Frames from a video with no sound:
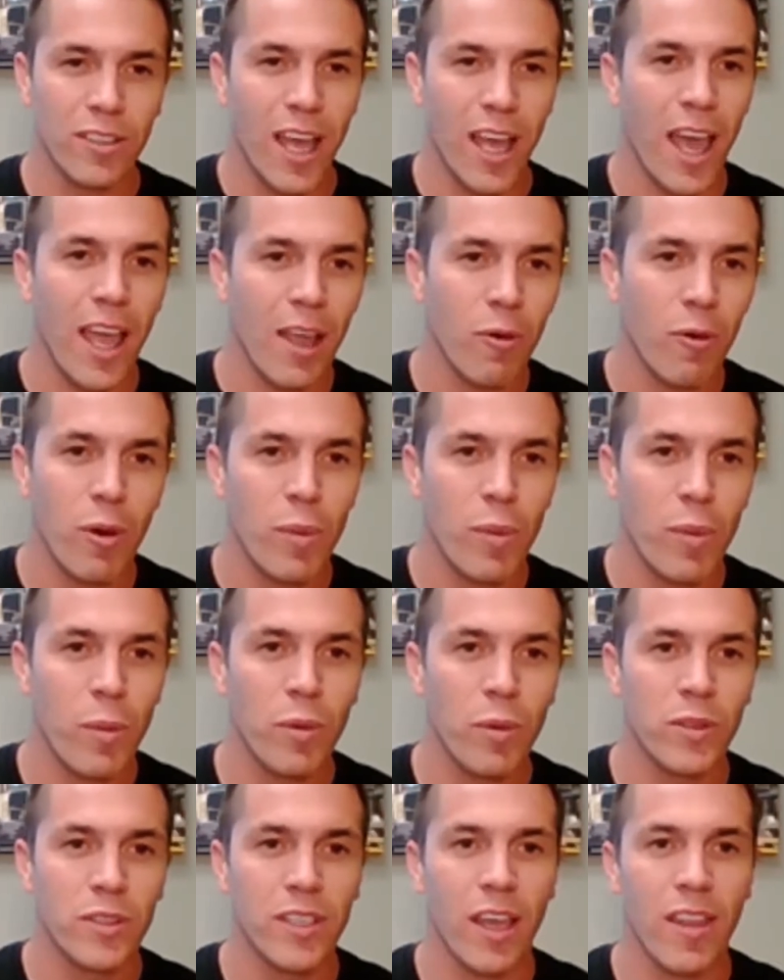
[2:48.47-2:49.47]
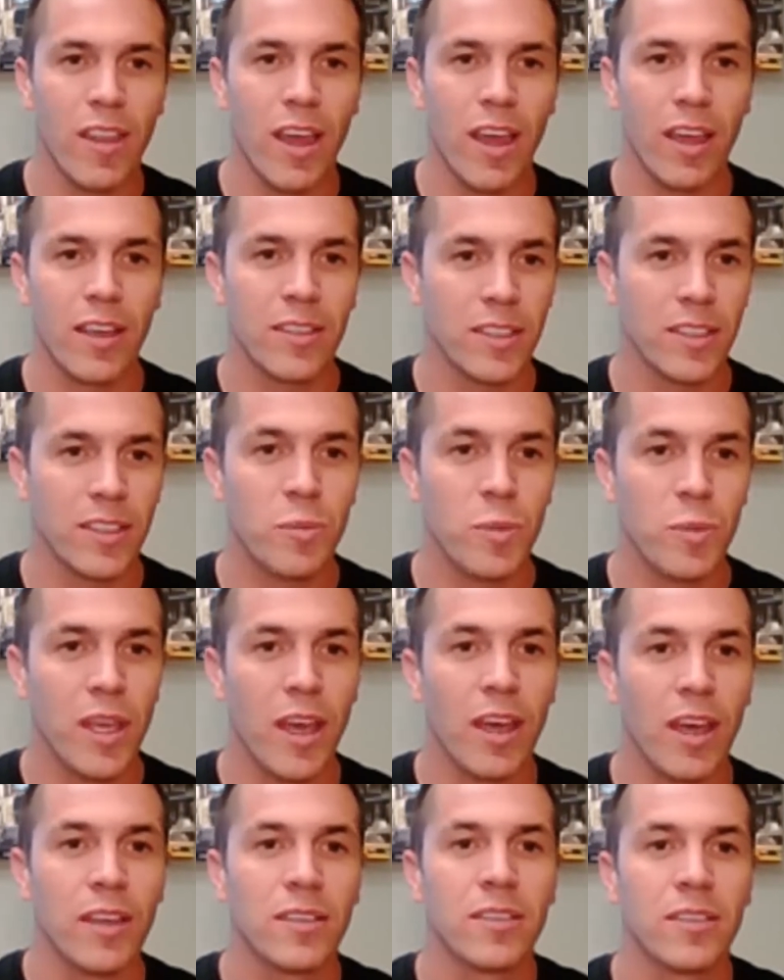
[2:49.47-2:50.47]
I hate when people say that because it's
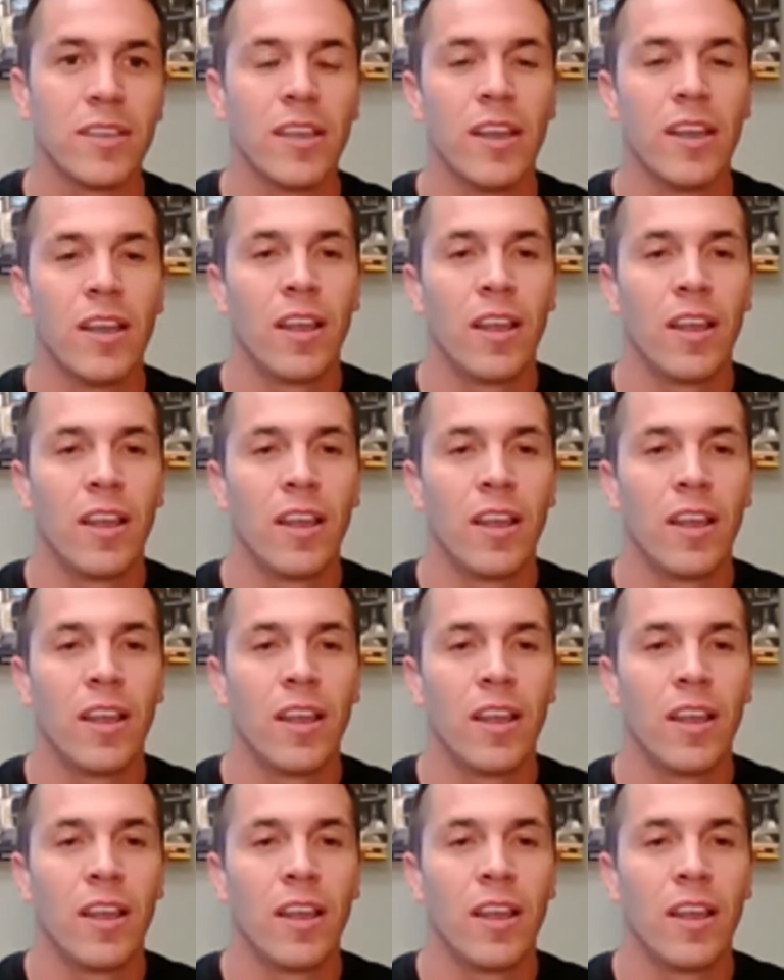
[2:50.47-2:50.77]
BS.